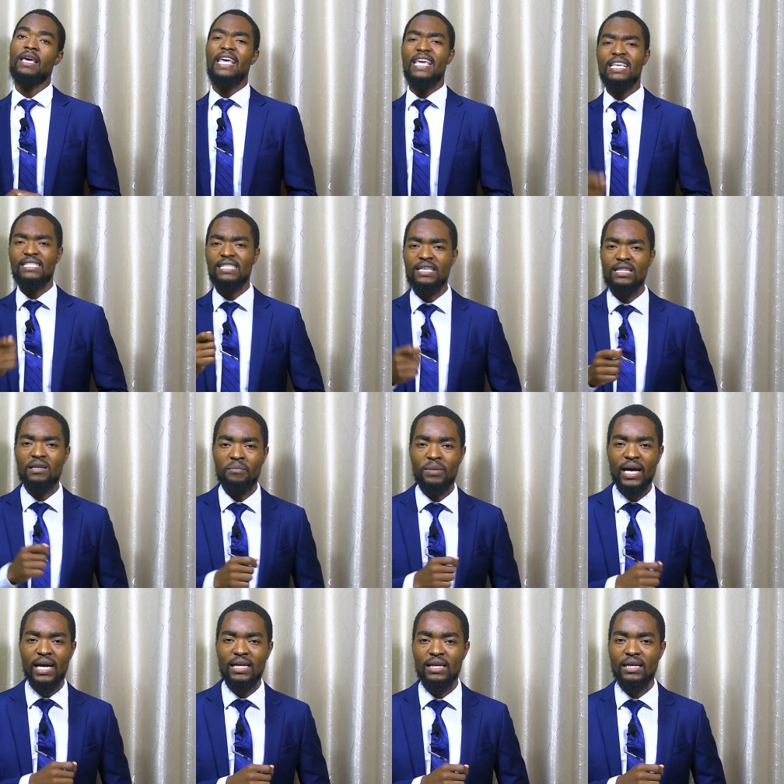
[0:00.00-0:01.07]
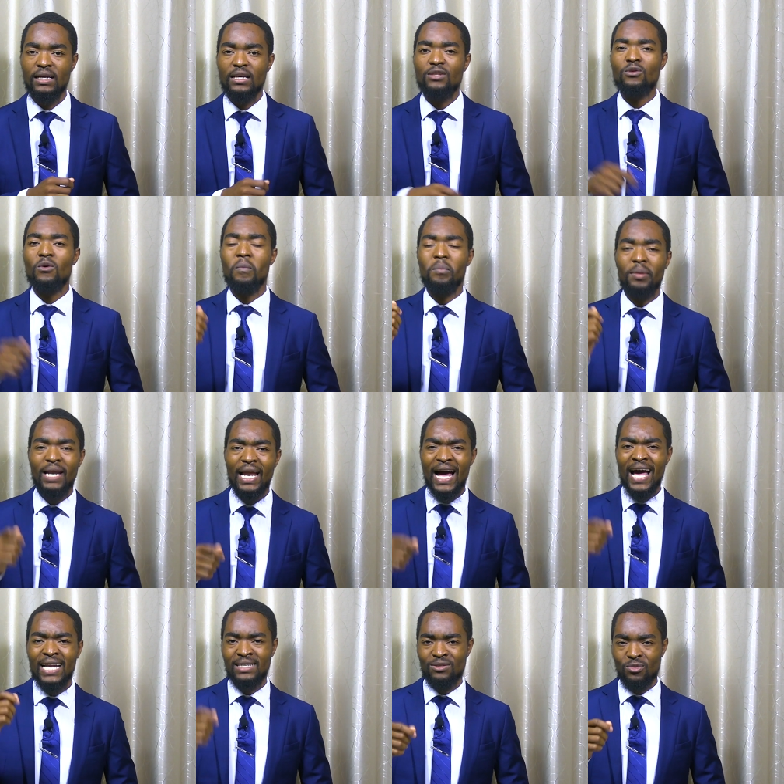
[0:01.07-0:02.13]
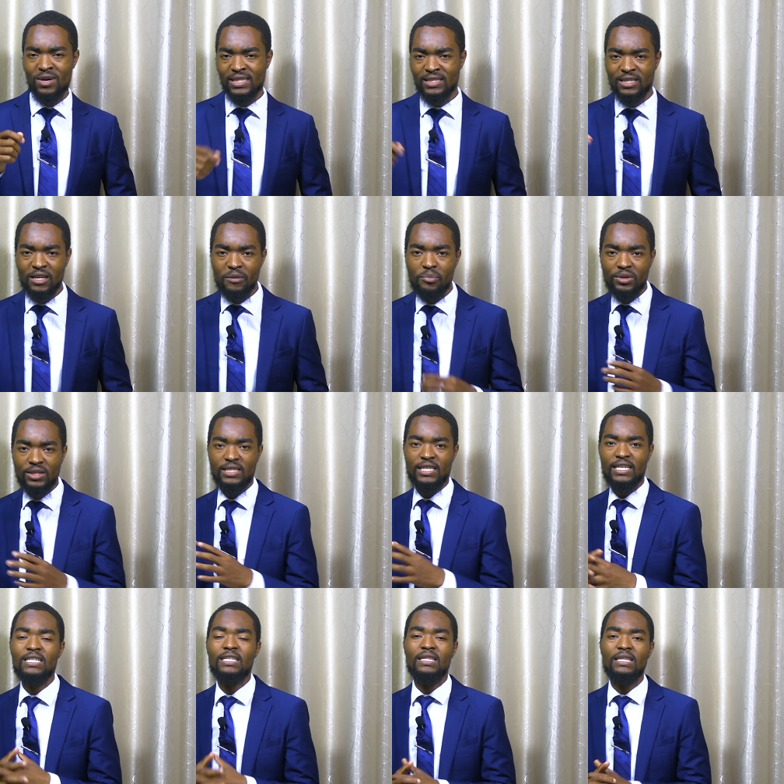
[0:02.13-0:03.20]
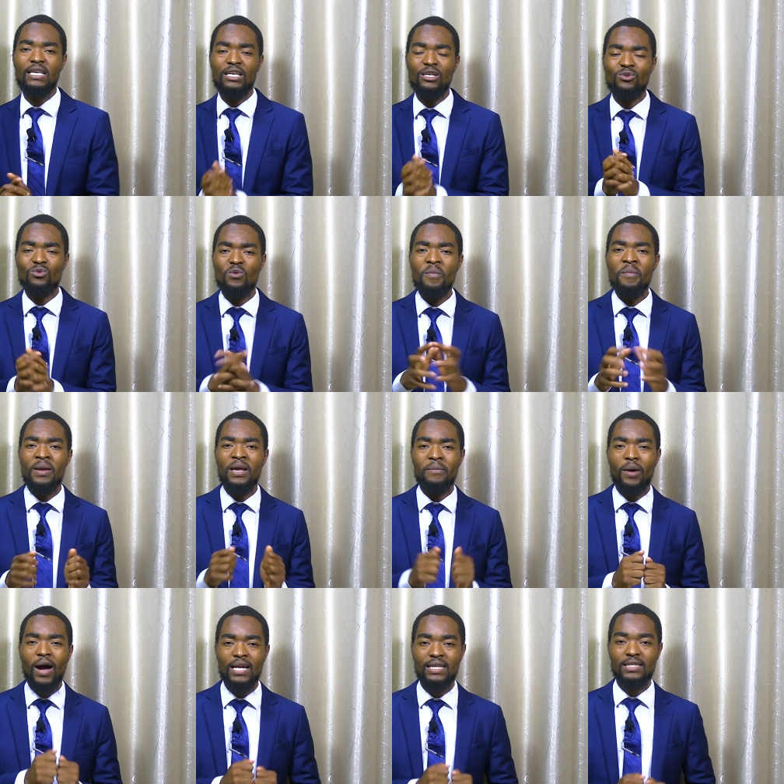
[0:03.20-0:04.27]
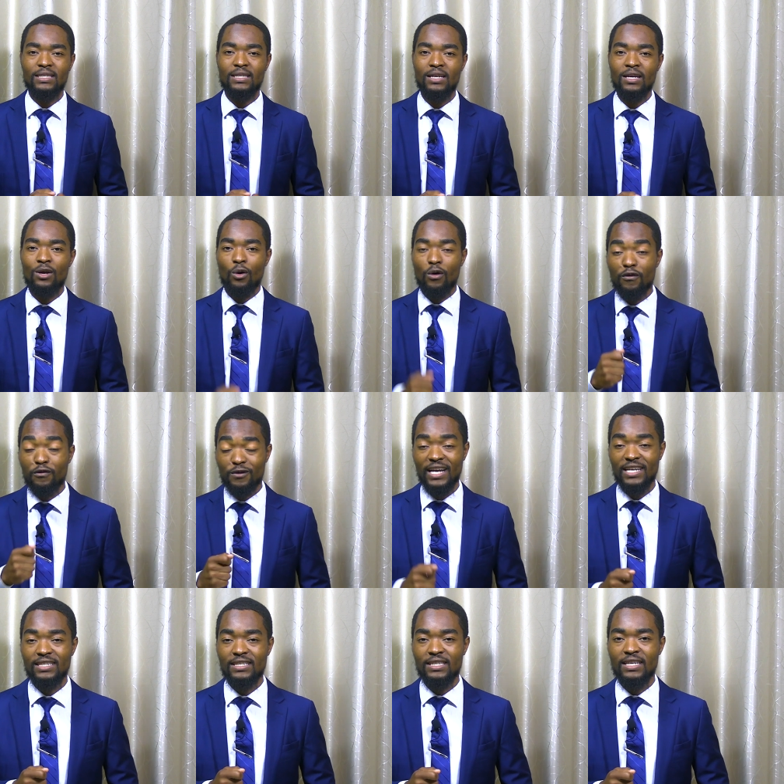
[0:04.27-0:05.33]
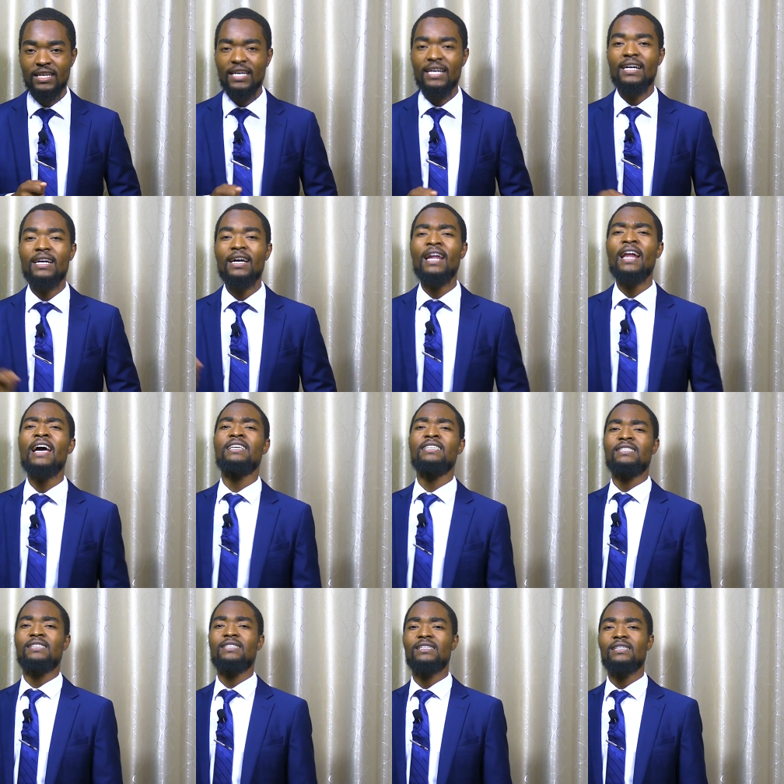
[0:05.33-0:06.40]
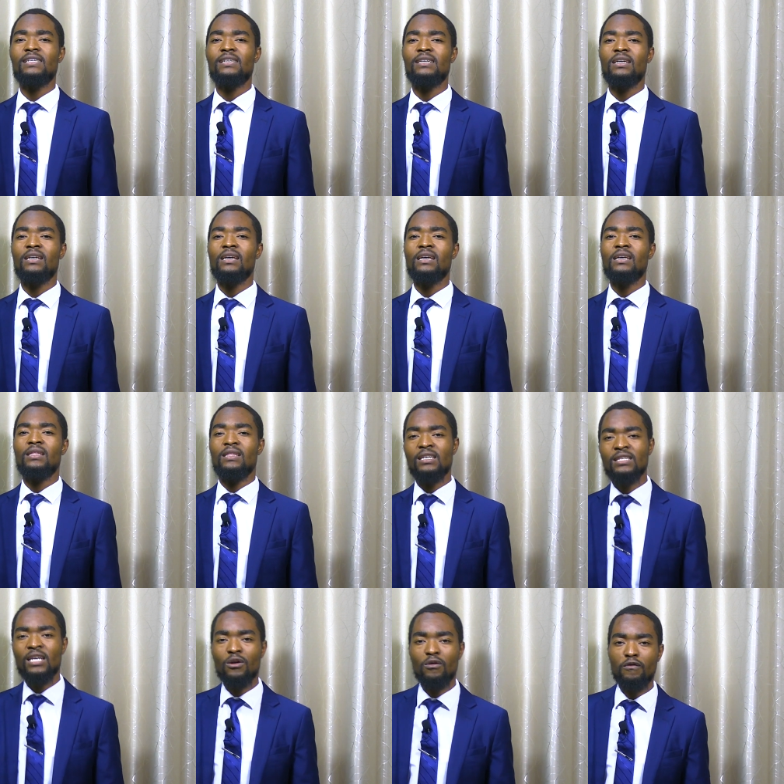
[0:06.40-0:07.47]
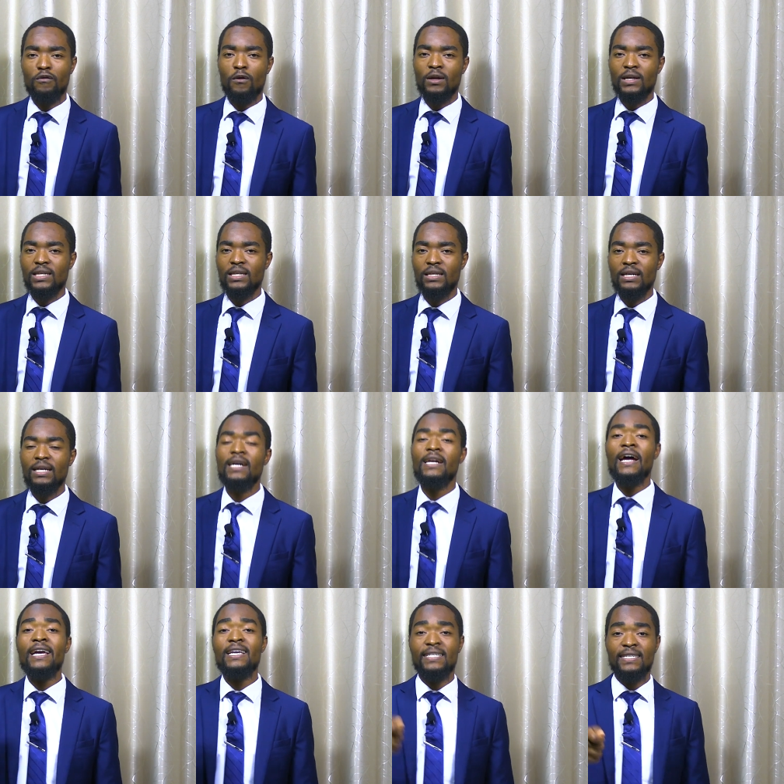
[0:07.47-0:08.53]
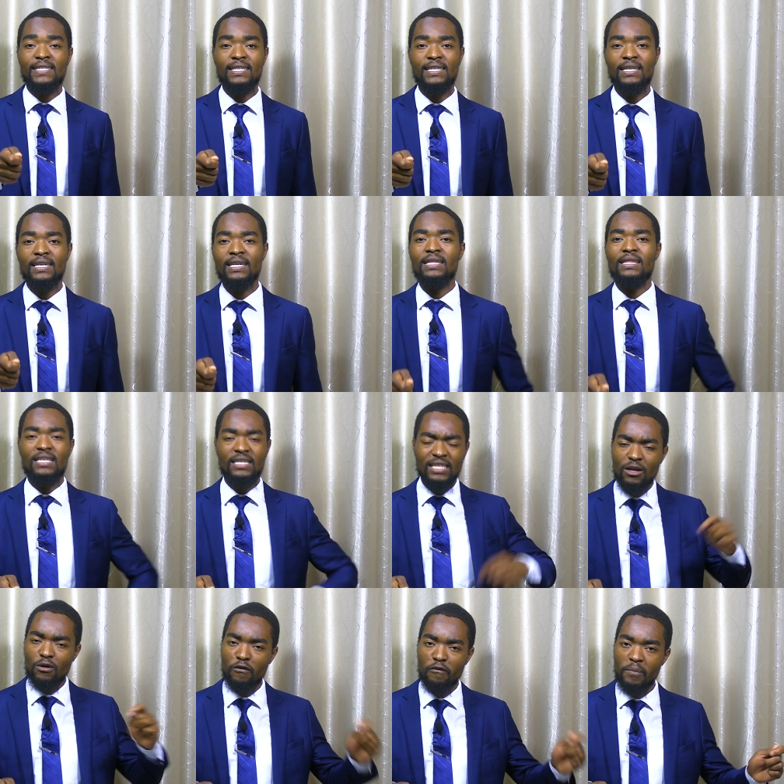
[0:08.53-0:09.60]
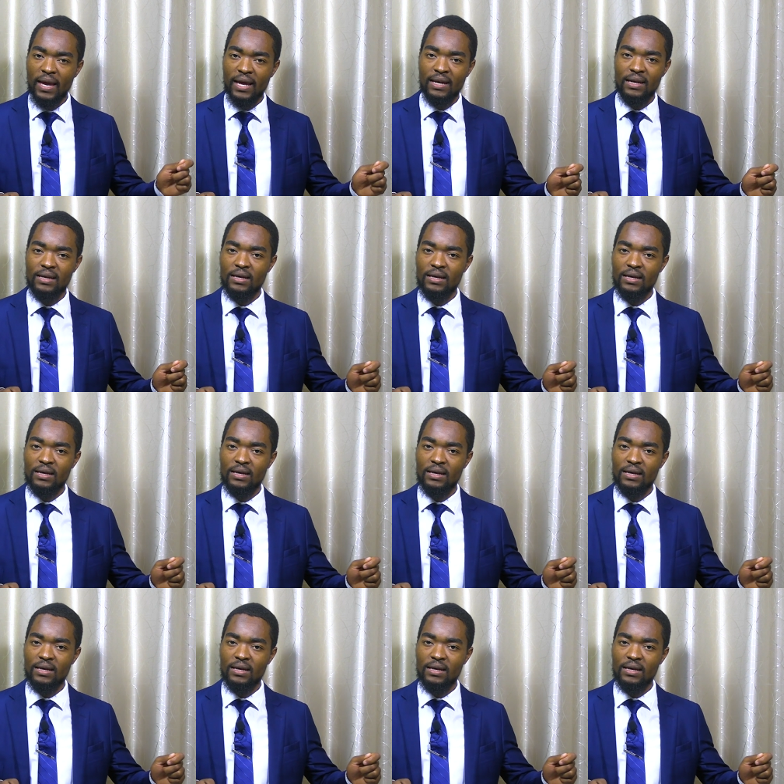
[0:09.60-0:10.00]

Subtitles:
is in the blood. So blood was representing the human part of Christ. Christ, the Son of God, Christ, the Son of Man,